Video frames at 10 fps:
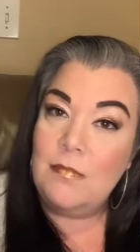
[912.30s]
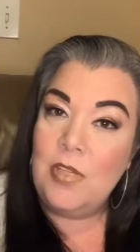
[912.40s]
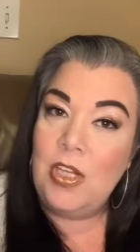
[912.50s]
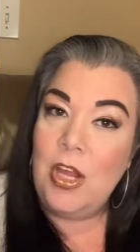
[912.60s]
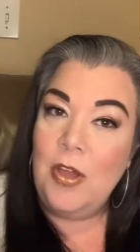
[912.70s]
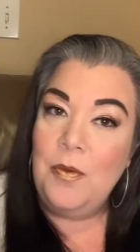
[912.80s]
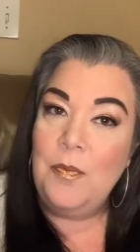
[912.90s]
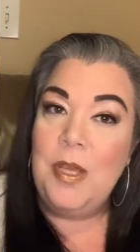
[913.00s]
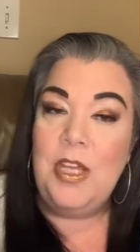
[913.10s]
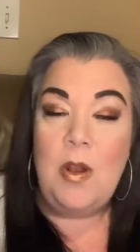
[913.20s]
you know,
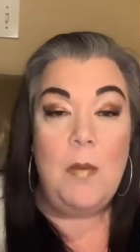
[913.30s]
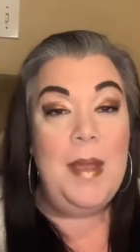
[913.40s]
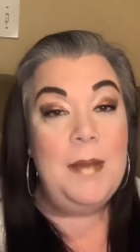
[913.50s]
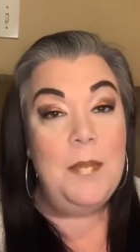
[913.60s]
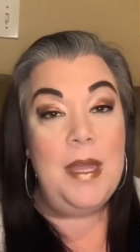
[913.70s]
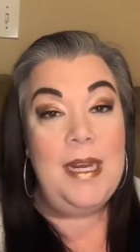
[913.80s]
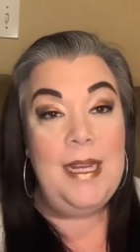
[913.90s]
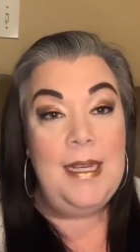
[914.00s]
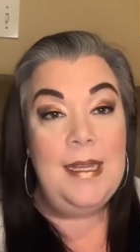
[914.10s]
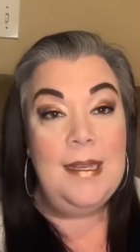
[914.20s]
but you don't make
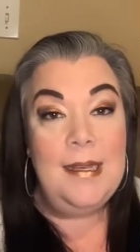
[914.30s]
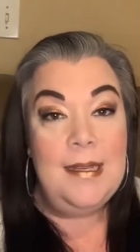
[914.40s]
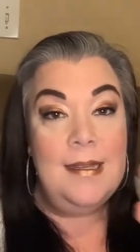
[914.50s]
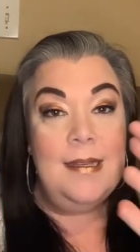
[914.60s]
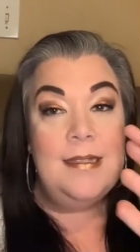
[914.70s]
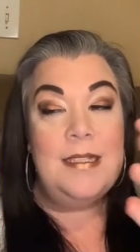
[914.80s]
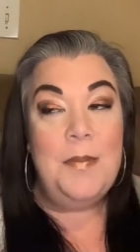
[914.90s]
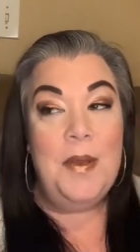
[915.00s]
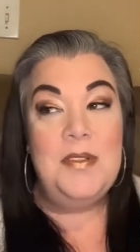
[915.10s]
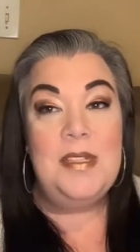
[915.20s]
money
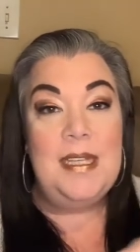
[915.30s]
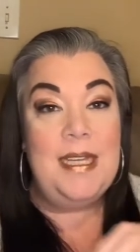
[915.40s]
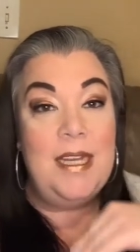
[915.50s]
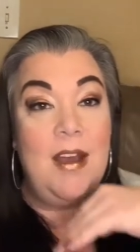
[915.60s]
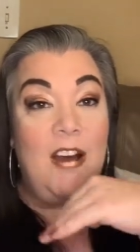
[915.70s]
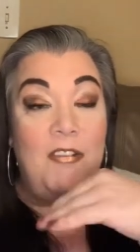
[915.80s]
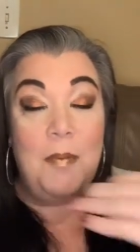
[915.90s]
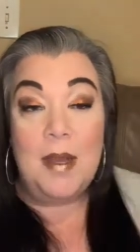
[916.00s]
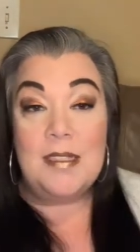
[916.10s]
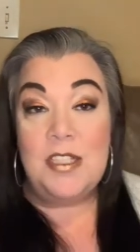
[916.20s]
supposedly off
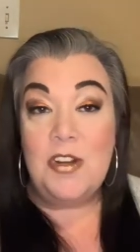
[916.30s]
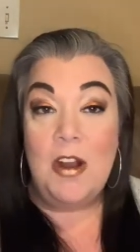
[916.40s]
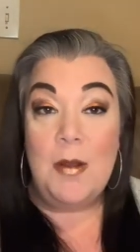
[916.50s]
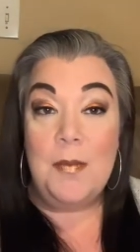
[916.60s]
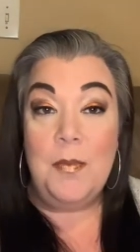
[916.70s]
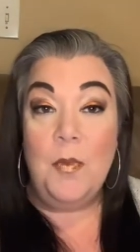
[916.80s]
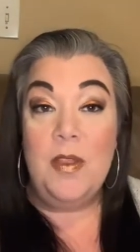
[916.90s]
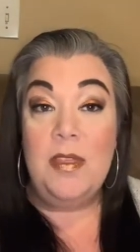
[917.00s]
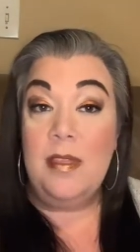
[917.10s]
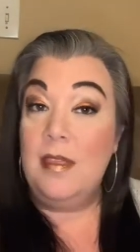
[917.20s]
BoxyCharm.
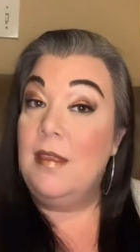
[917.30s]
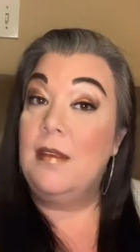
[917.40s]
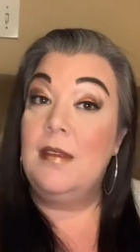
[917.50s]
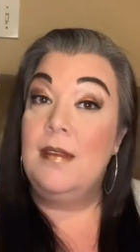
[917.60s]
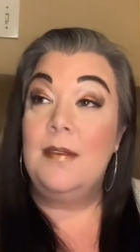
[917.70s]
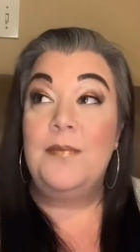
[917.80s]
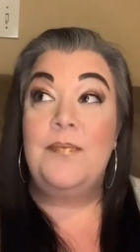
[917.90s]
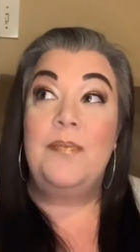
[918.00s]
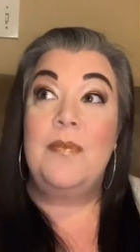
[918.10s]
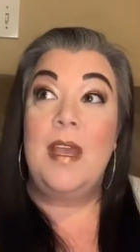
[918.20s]
What the
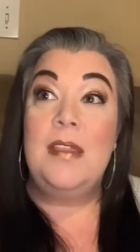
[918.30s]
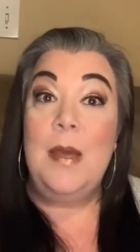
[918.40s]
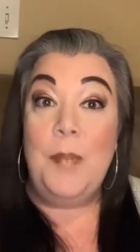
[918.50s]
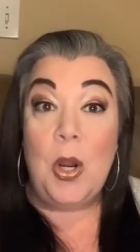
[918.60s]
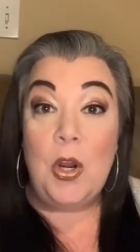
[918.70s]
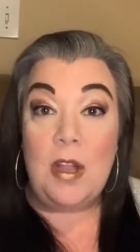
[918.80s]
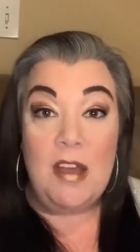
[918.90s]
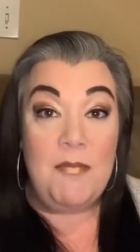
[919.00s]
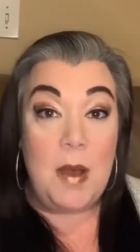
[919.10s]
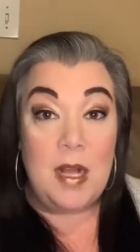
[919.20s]
the perk
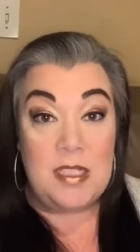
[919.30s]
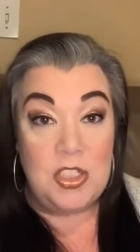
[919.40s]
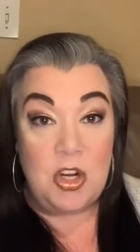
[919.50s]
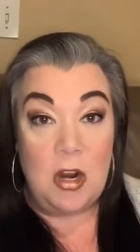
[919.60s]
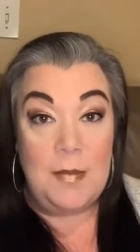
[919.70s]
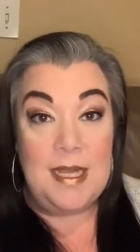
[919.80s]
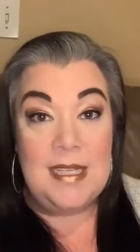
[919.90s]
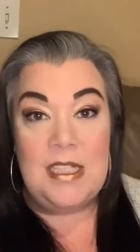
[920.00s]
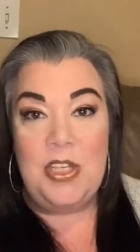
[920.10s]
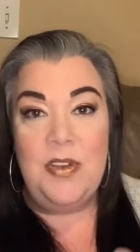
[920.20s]
of BoxyCharm
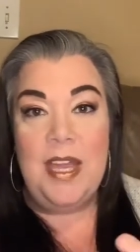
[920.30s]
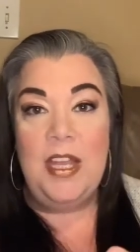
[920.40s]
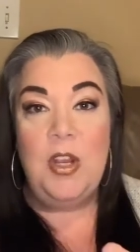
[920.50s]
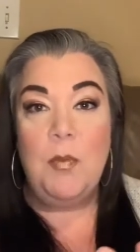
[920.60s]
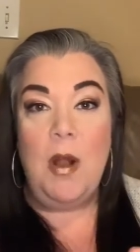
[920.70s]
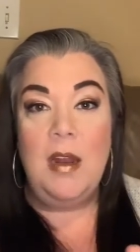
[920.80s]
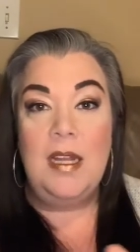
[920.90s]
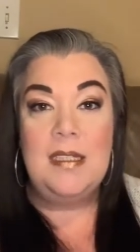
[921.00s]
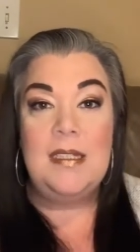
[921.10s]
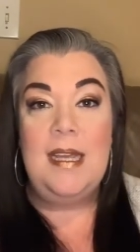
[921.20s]
is you get your
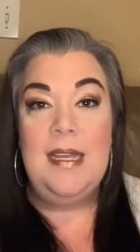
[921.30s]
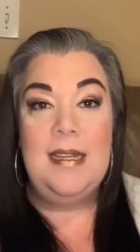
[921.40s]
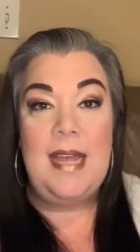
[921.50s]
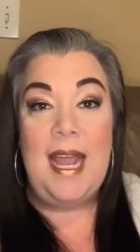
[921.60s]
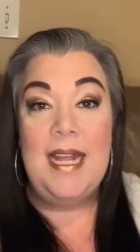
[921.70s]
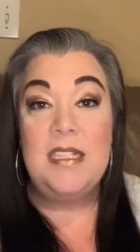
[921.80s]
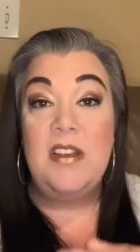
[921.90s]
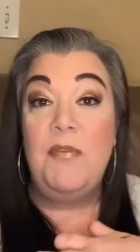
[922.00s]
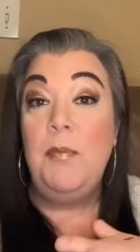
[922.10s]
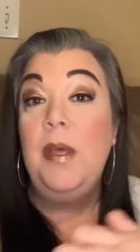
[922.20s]
product in the hands
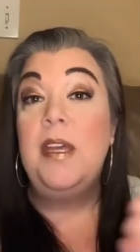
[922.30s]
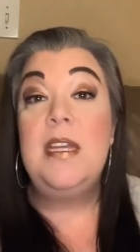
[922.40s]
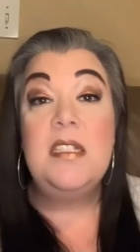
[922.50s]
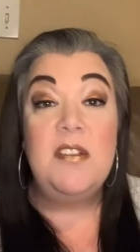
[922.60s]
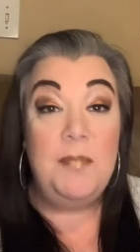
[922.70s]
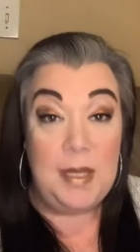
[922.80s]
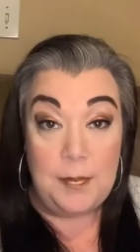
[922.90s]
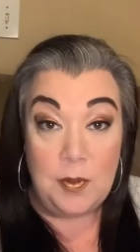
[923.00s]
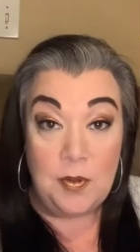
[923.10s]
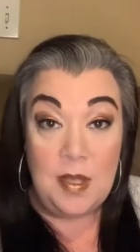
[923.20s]
of millions of
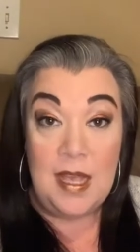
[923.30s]
people.